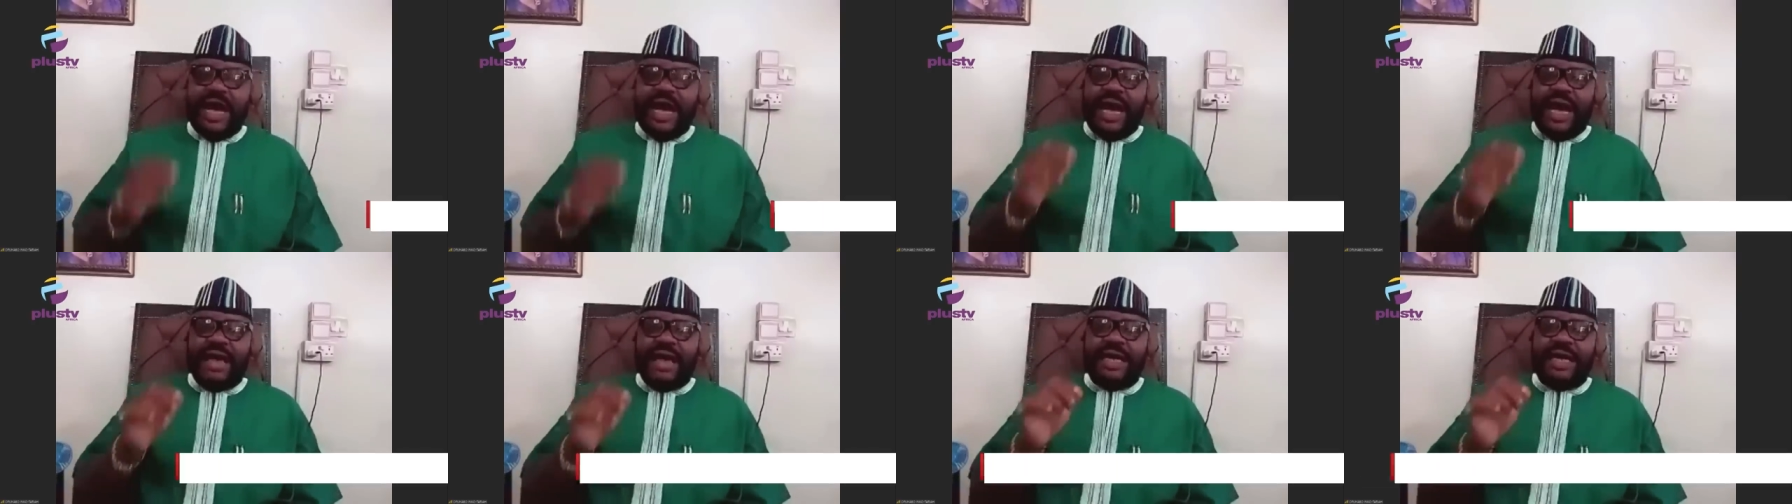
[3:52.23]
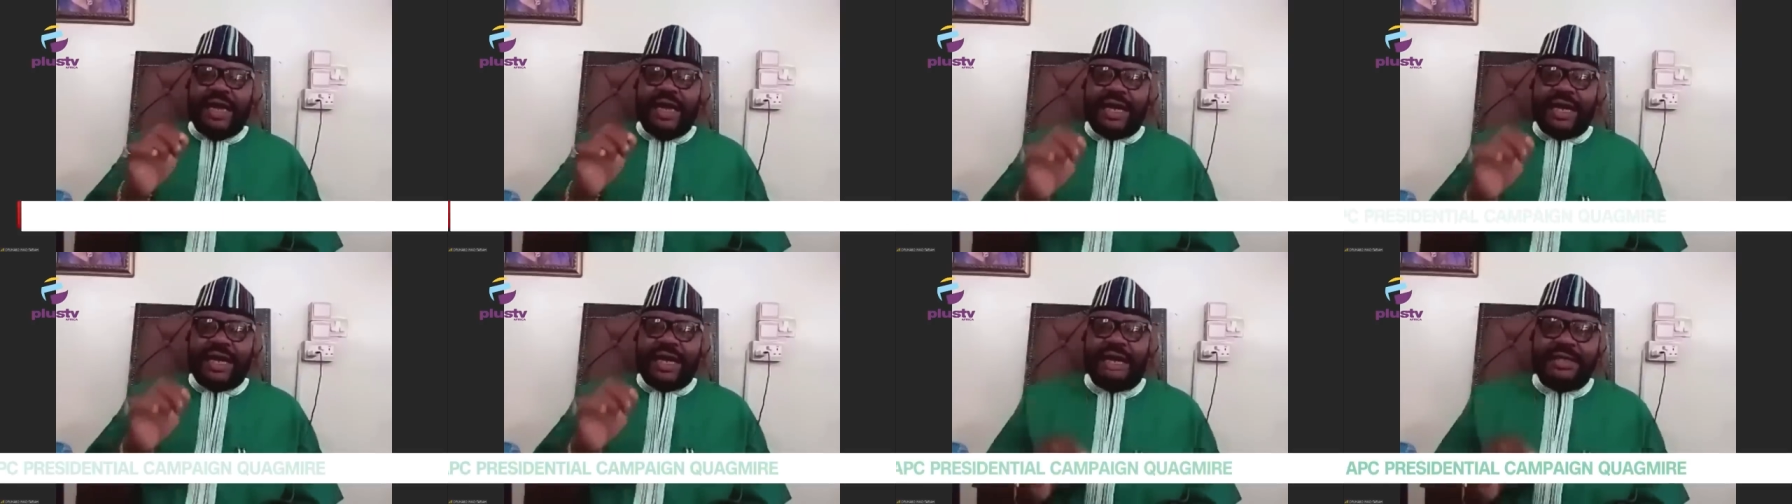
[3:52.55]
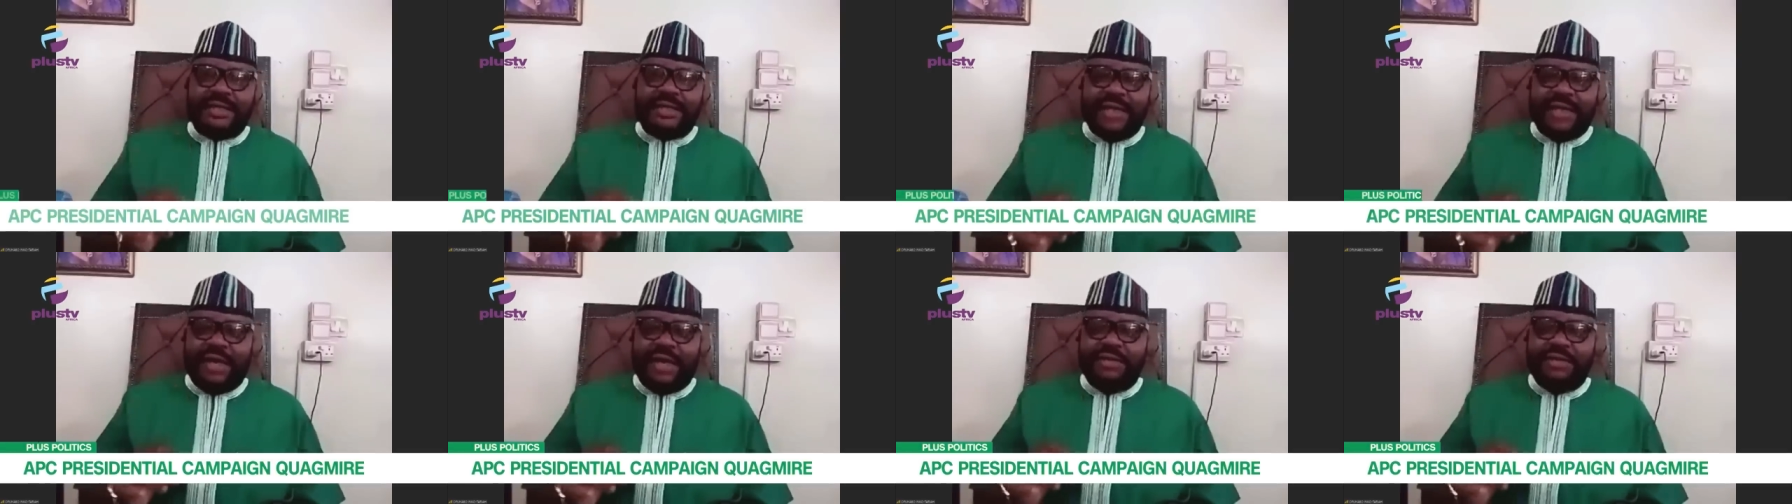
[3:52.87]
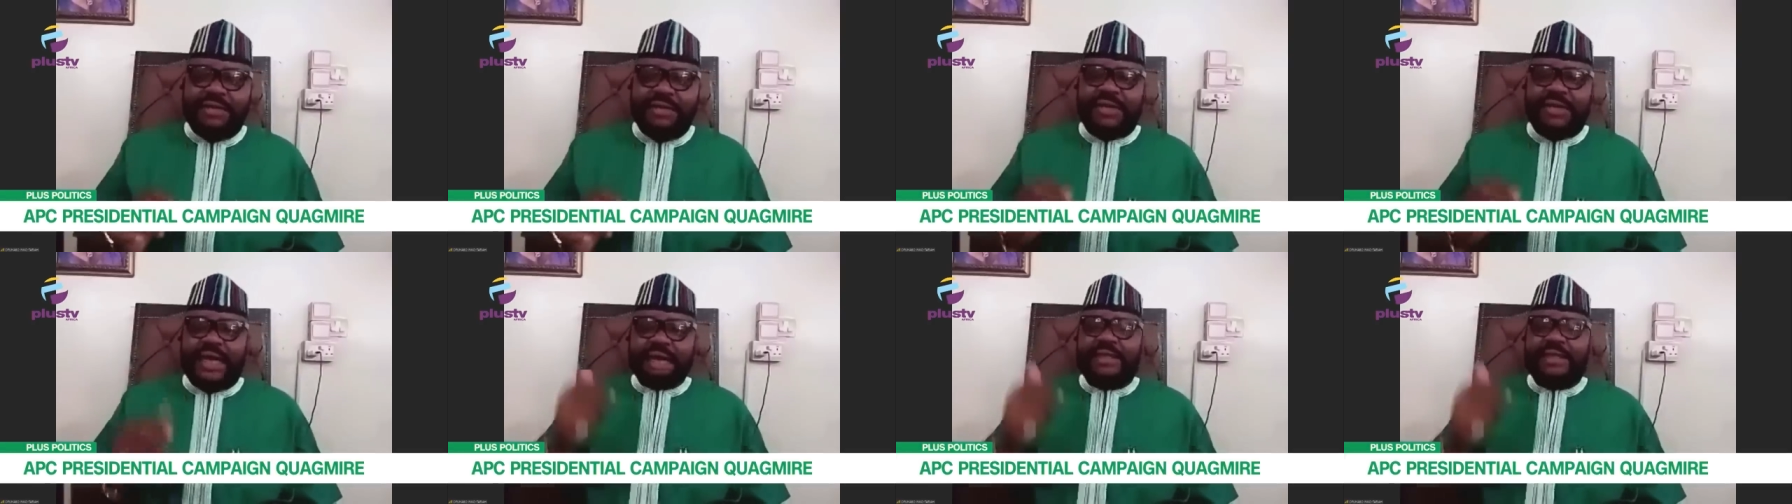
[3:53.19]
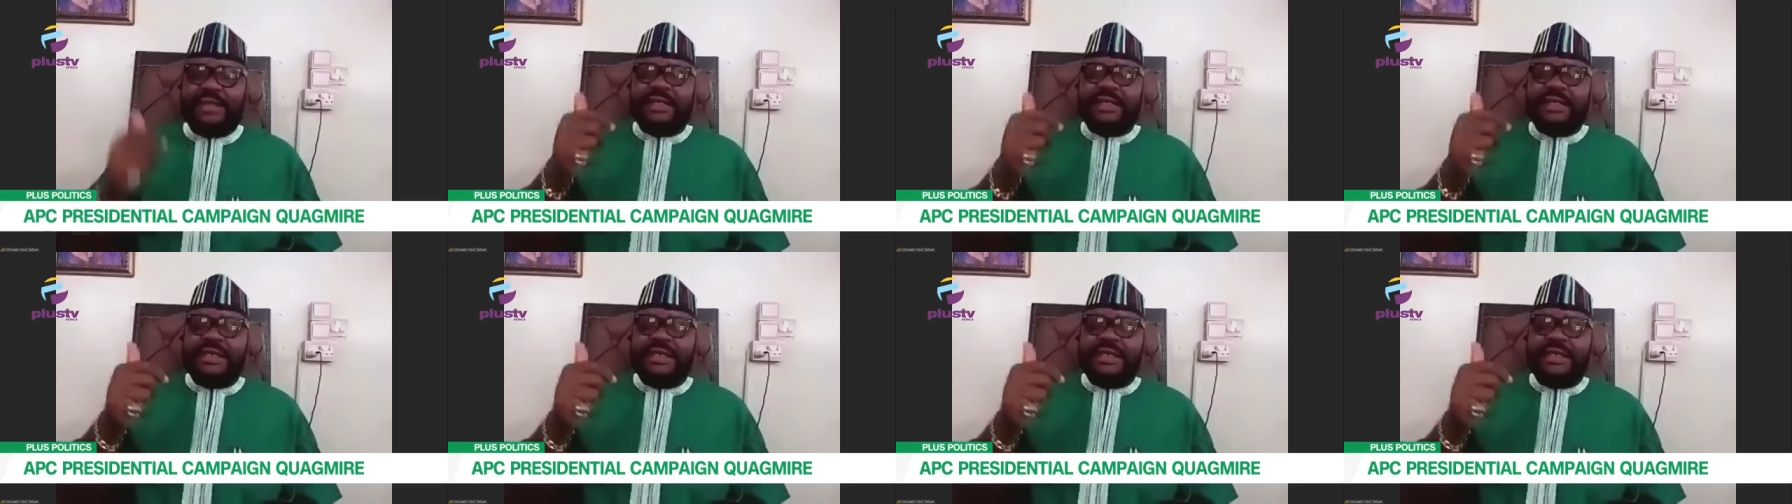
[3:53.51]
And I can tell you
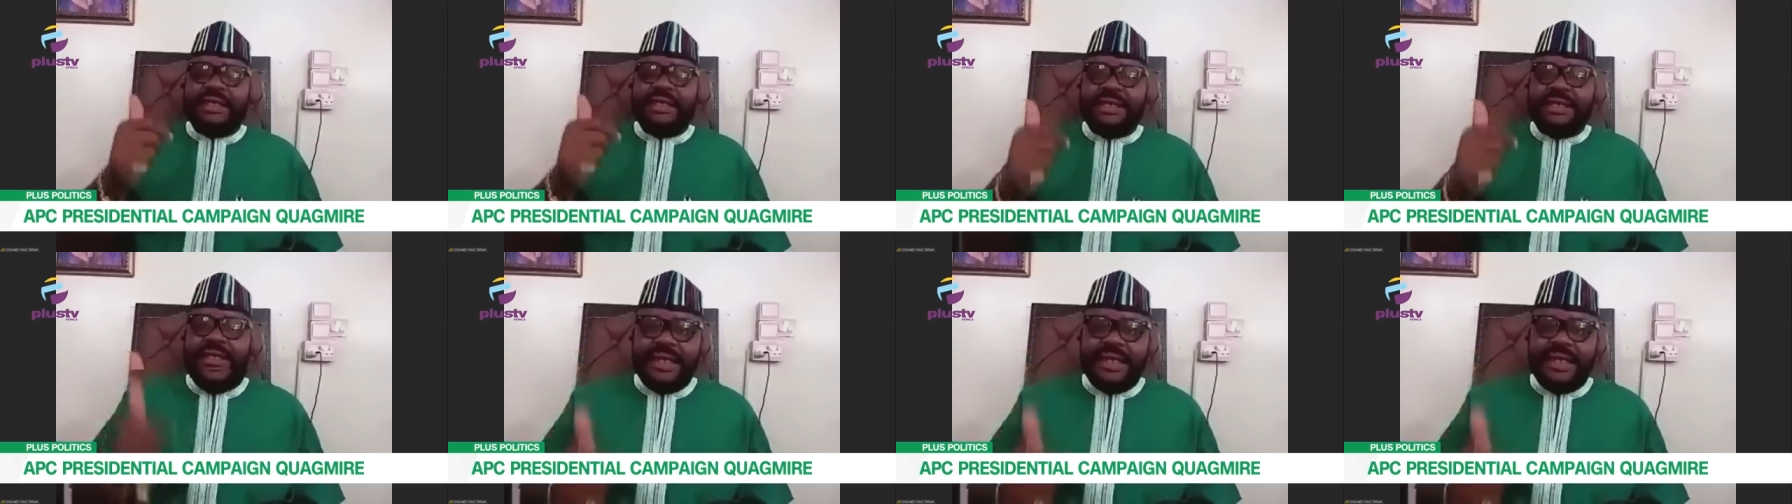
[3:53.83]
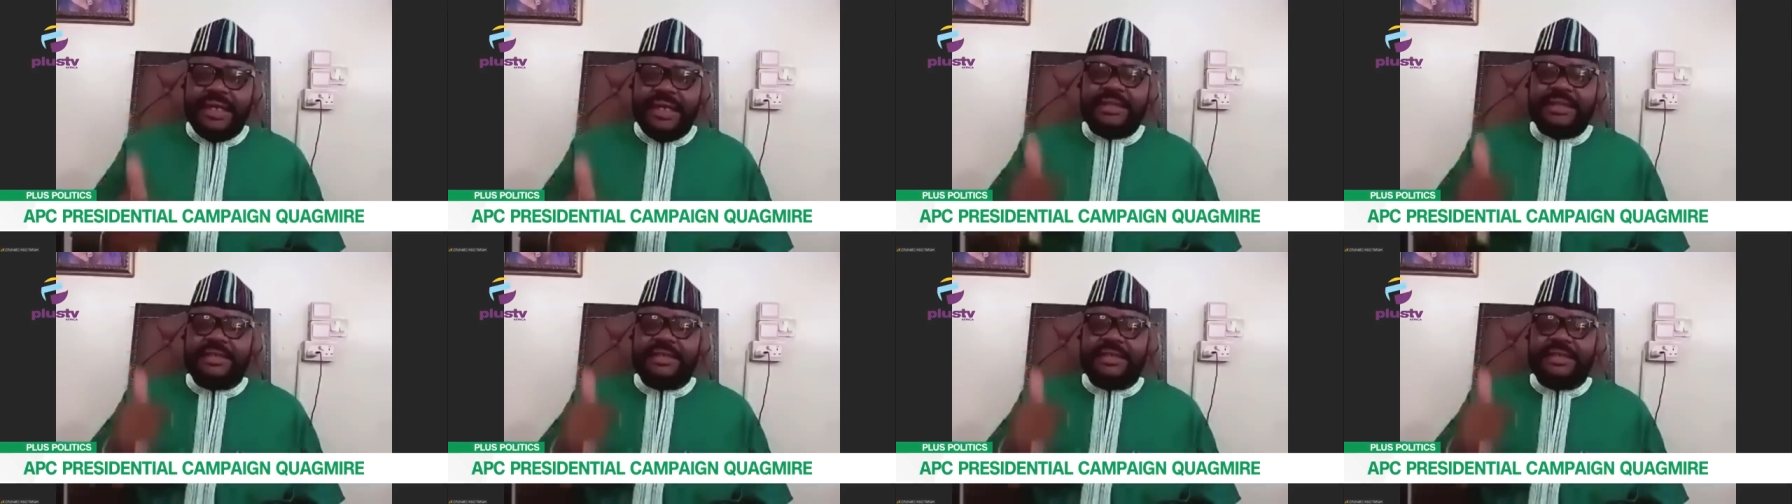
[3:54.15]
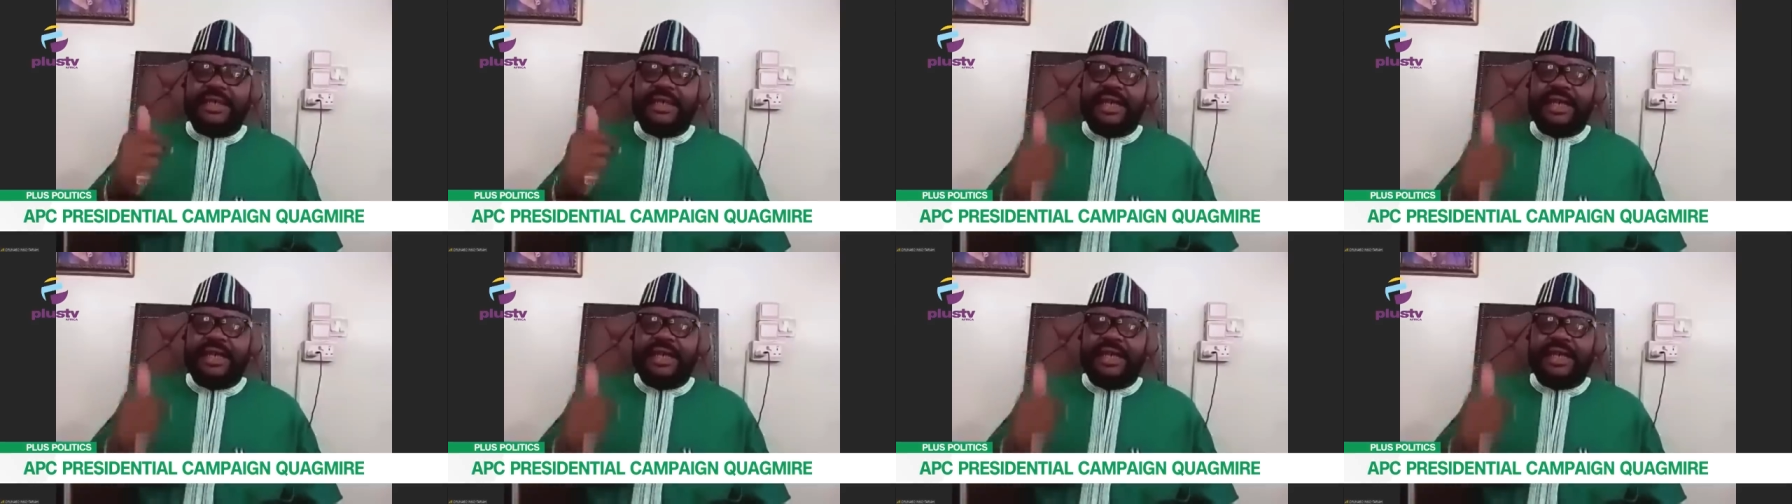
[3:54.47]
that this